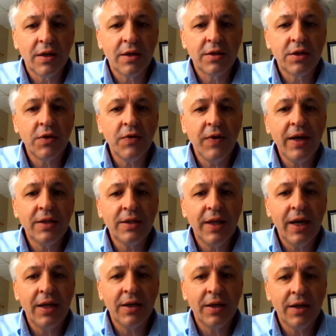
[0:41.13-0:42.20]
surveys
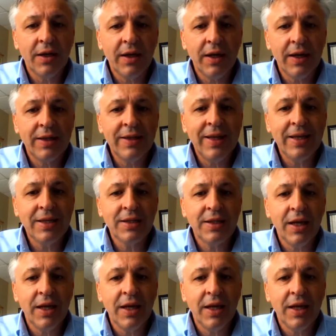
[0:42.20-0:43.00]
data and test